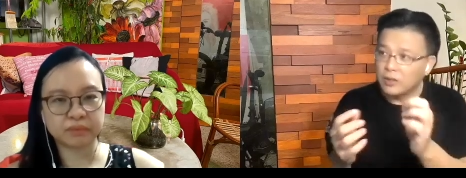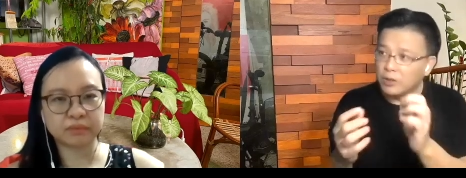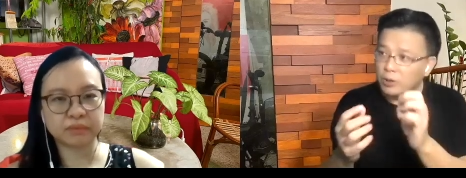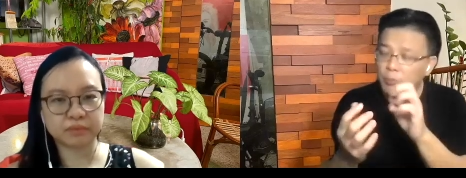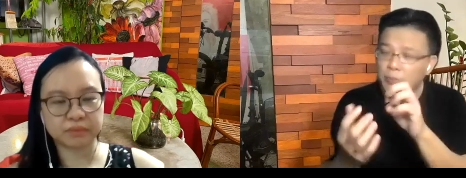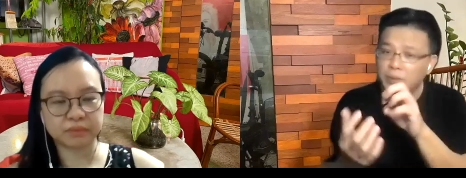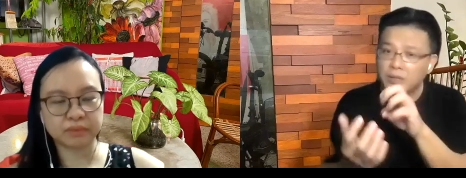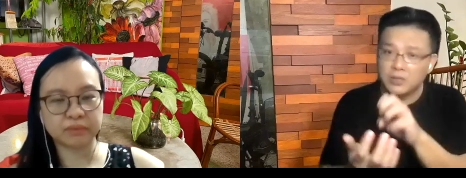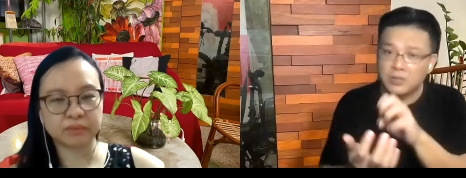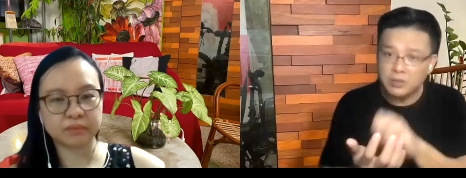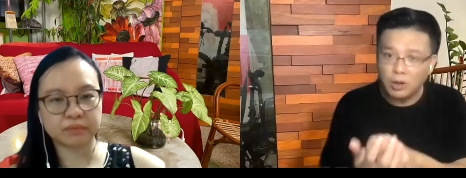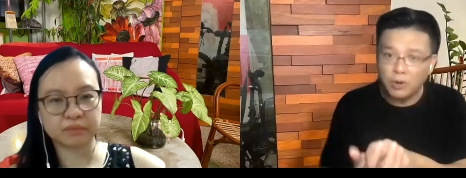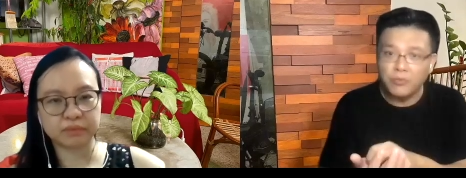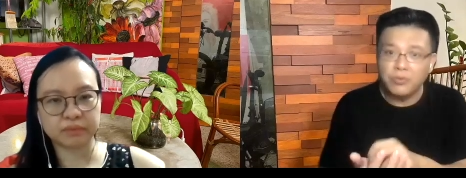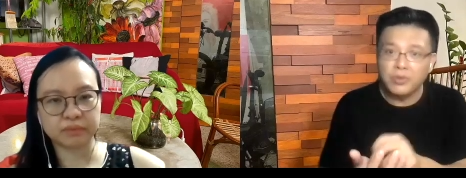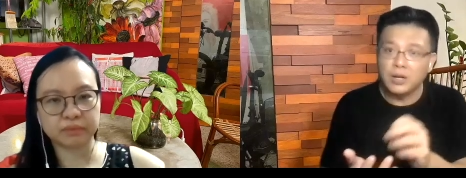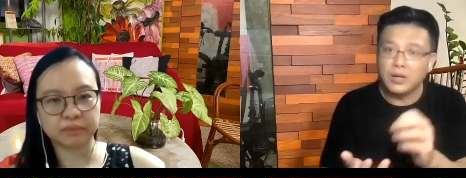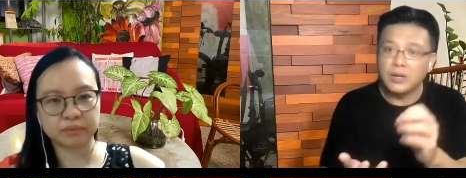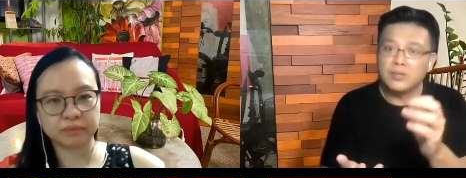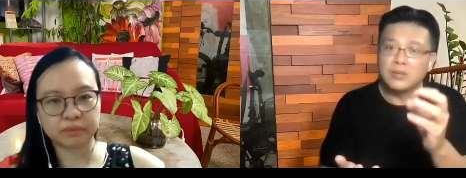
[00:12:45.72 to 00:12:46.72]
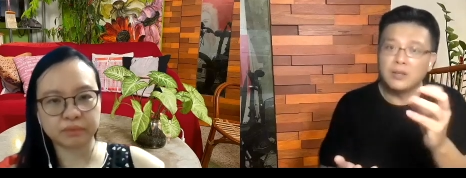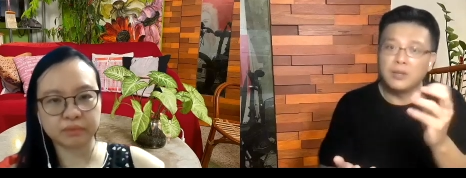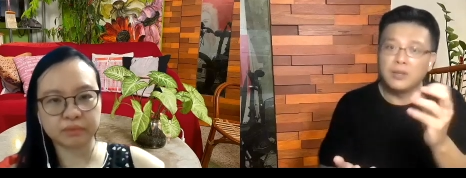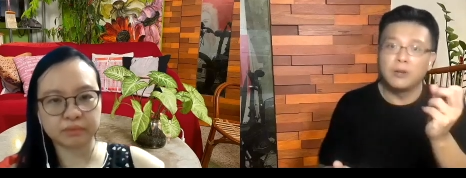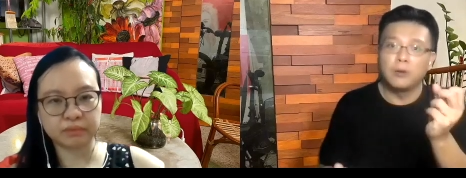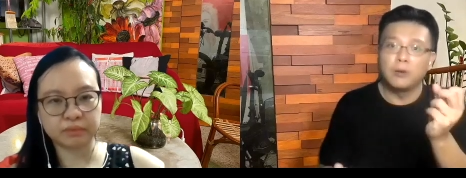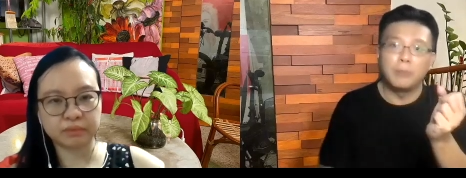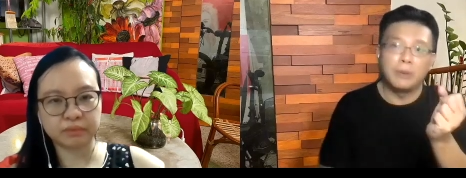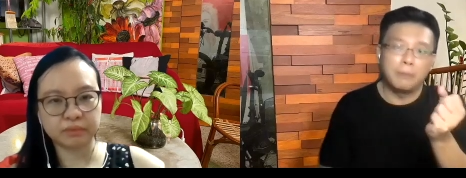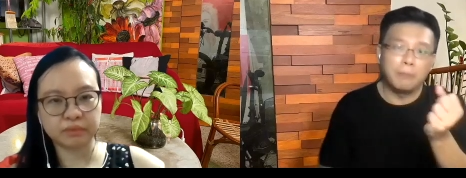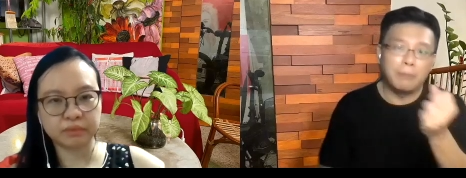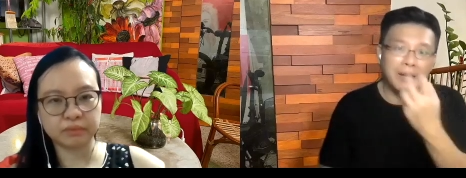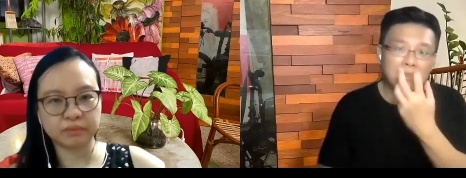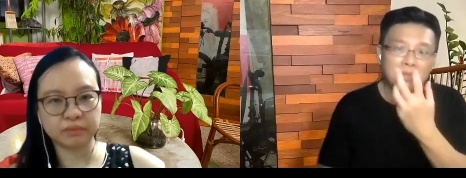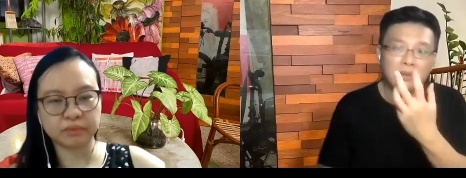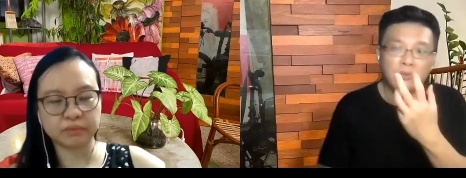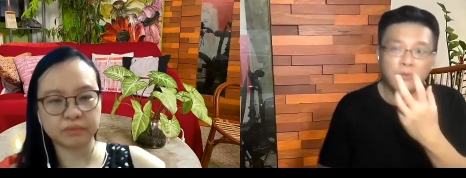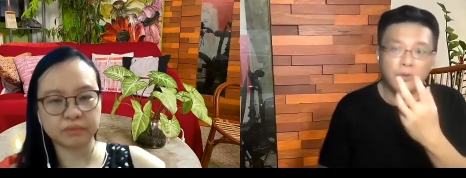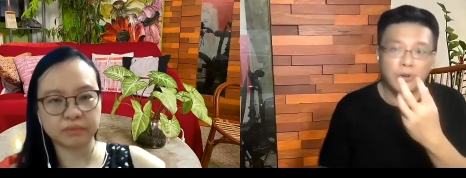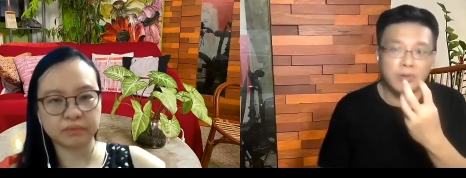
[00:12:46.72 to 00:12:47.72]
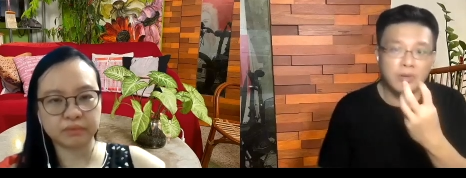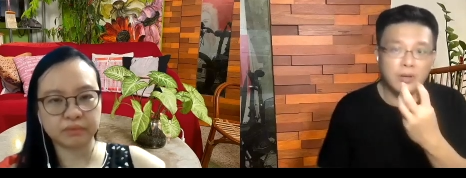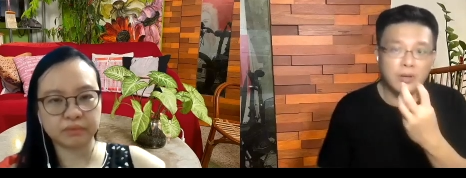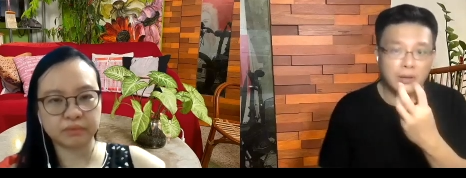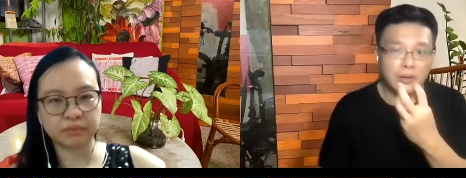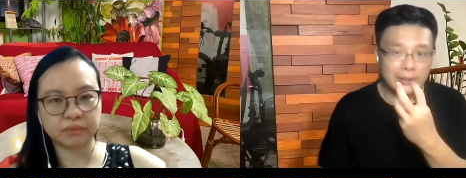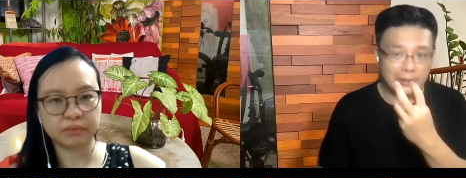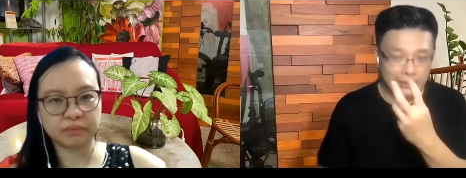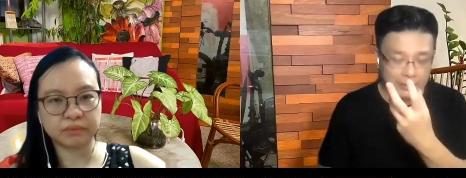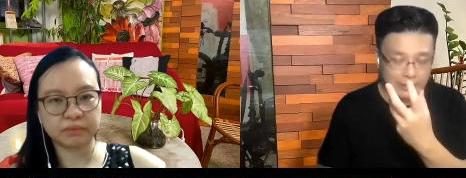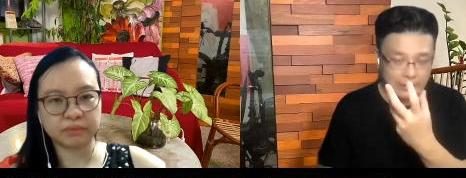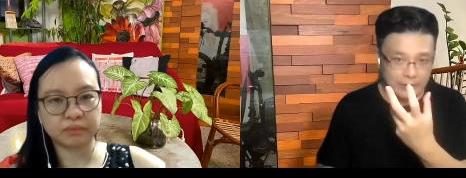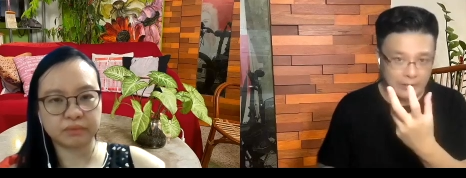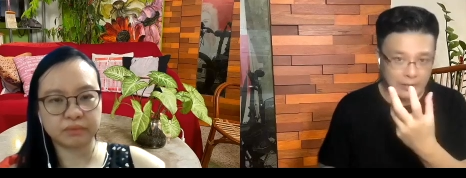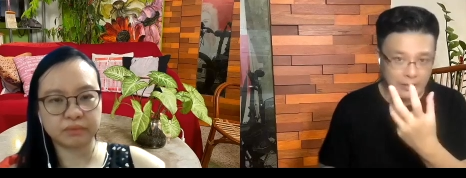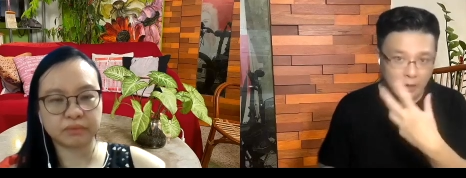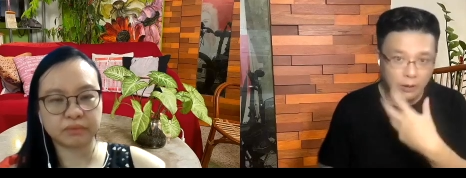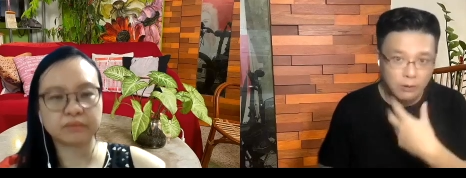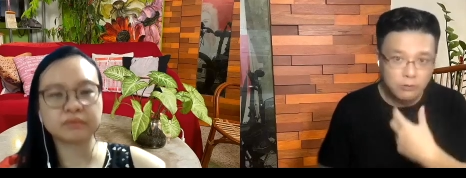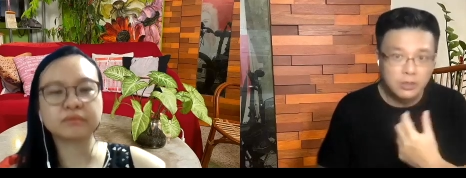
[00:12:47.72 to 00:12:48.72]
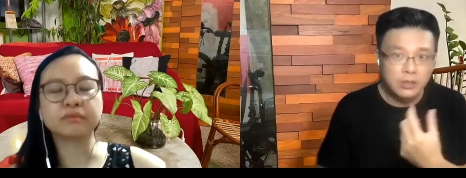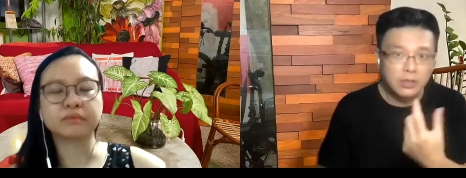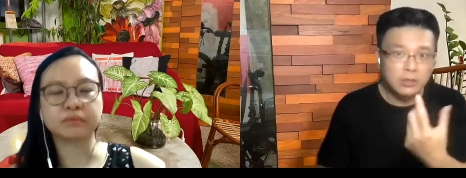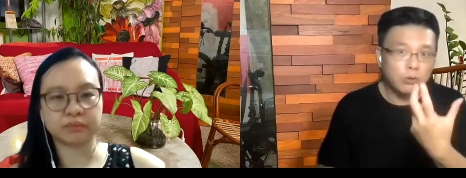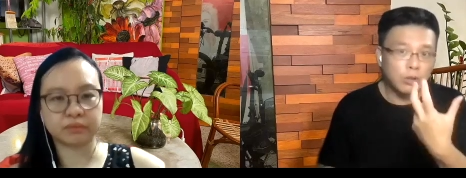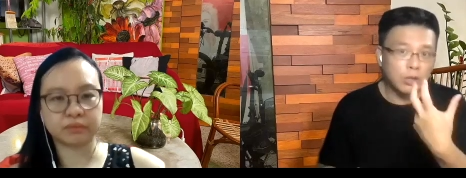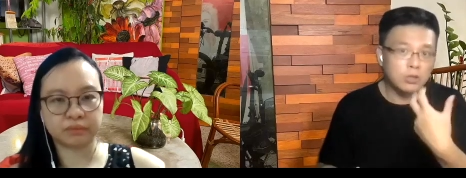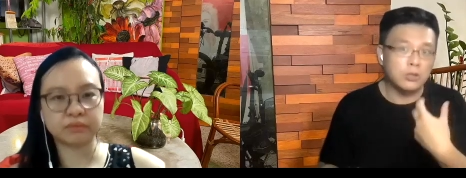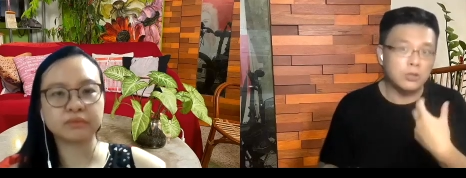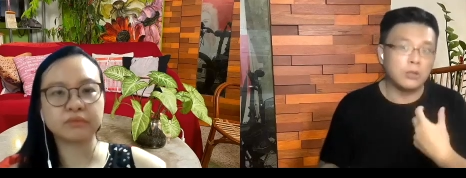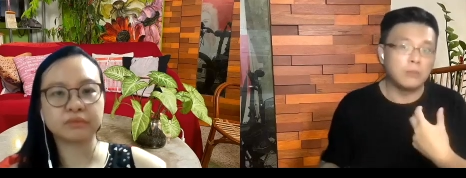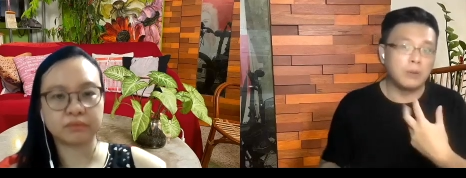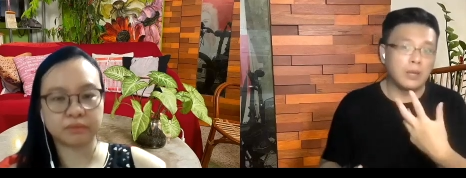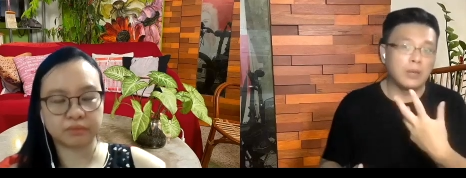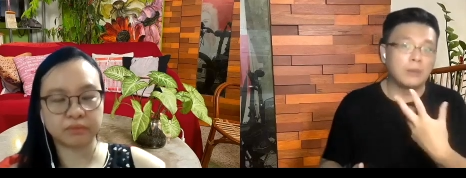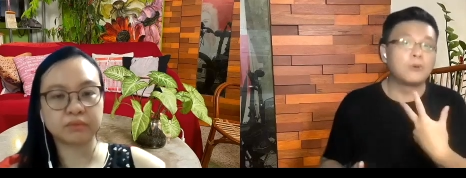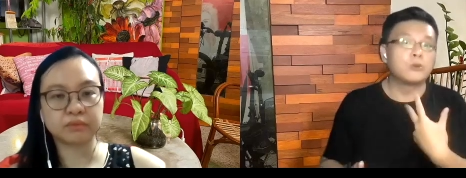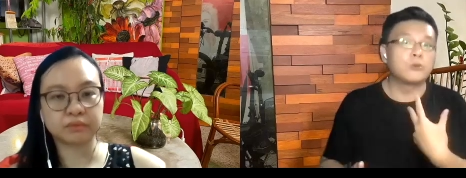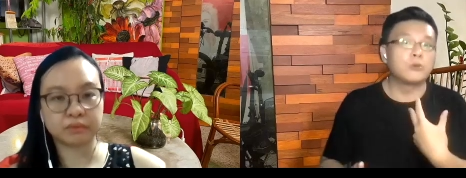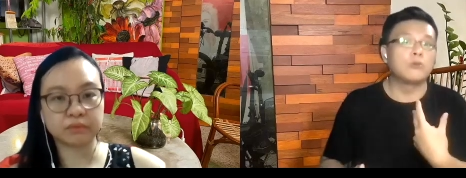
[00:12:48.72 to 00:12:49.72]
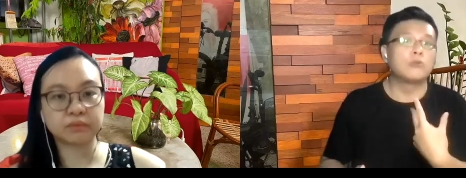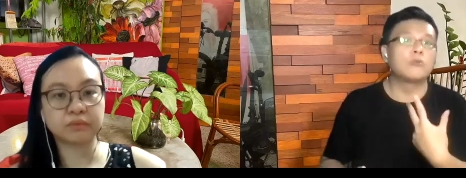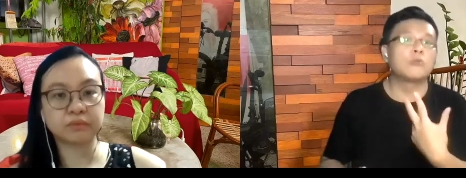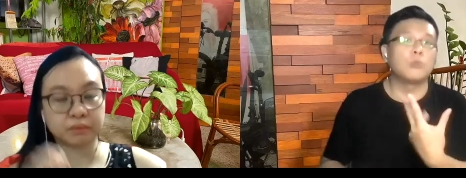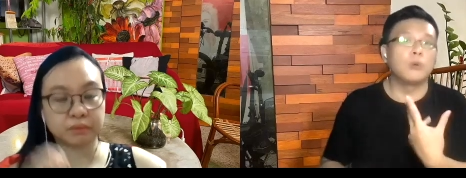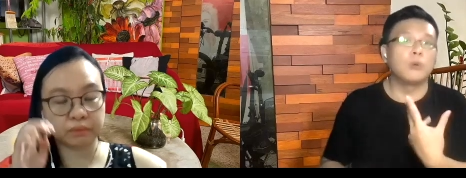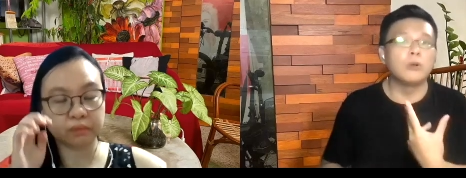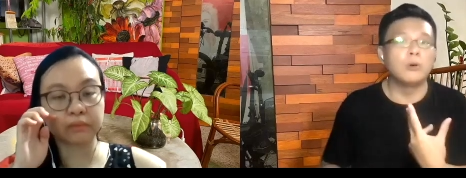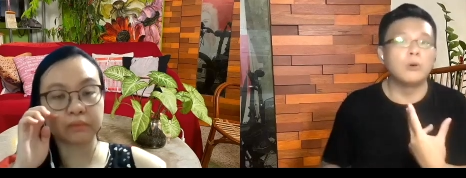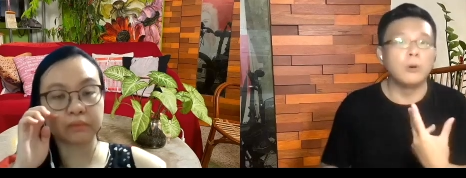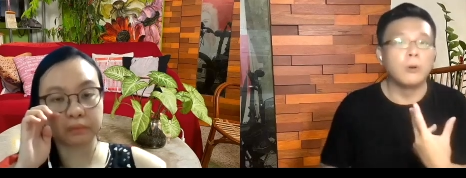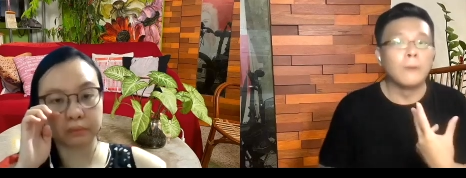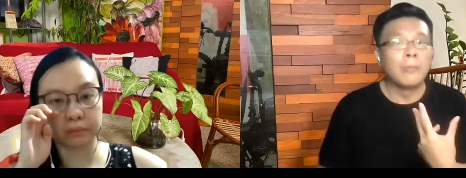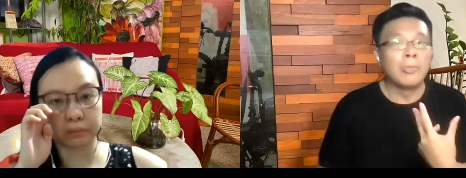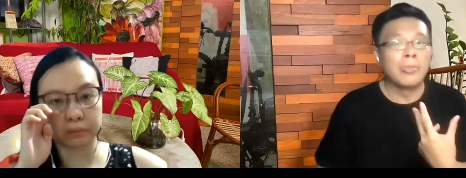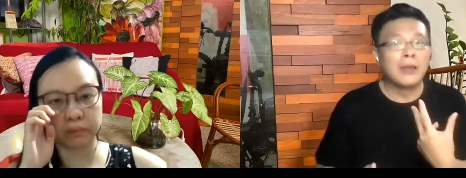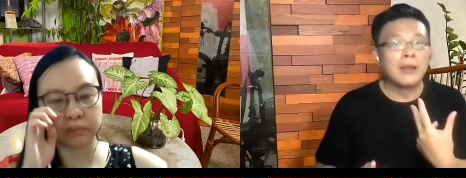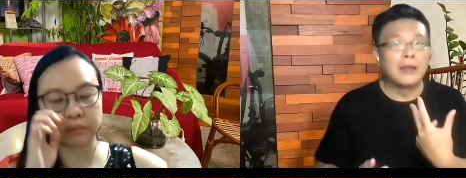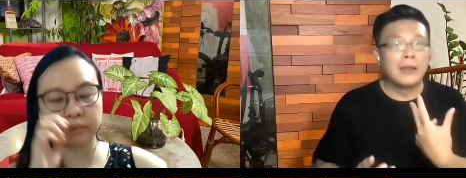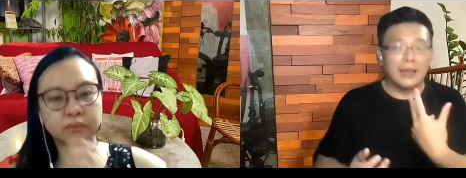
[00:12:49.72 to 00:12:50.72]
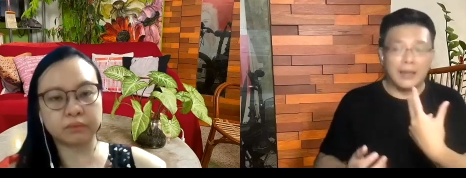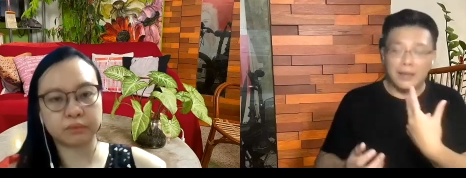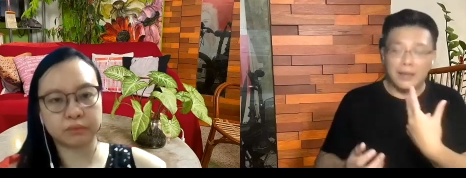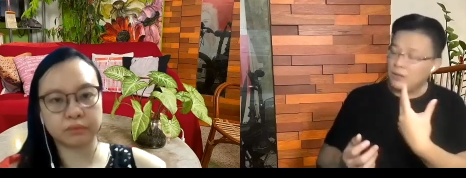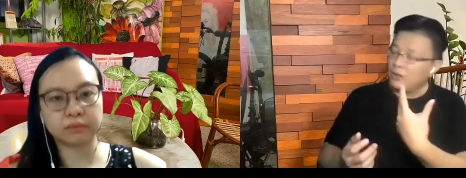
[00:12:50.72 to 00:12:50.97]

Speaker 1: it's a little bit softer, it's a little bit better for the the, the elderly to actually be able to swallow.